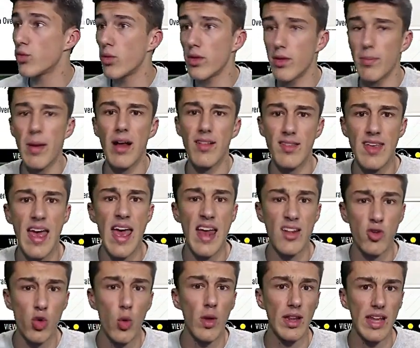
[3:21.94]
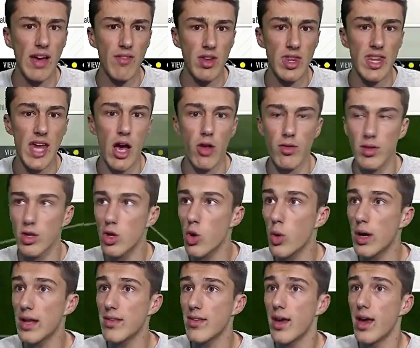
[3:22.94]
one's about 10 to 11,000
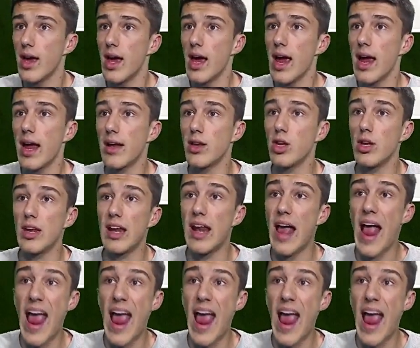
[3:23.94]
coins, and you need